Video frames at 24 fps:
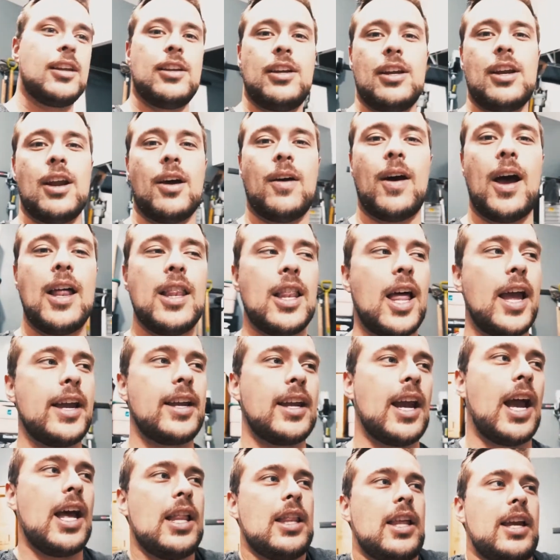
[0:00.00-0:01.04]
You know, I
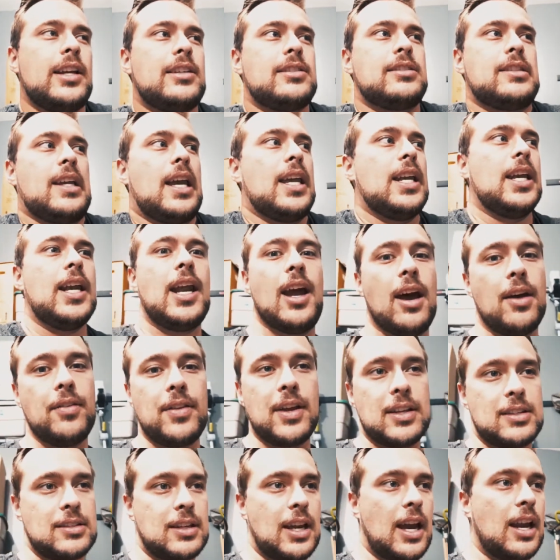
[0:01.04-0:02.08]
like standing out.
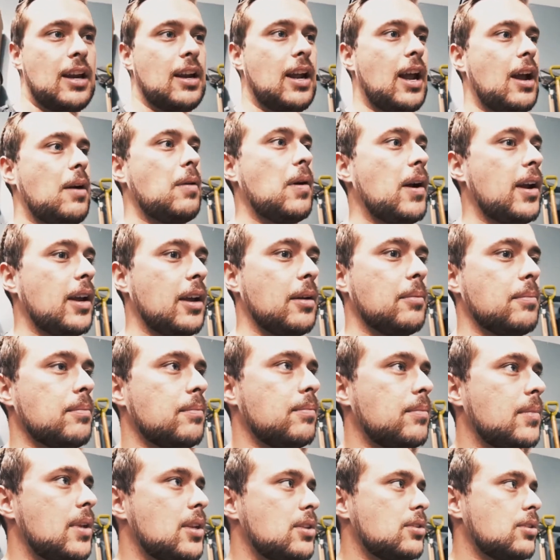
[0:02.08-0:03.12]
That's kind of how I am.
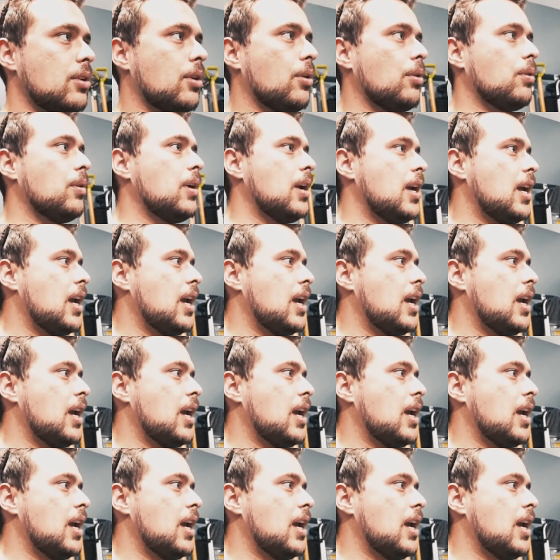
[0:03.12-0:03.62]
So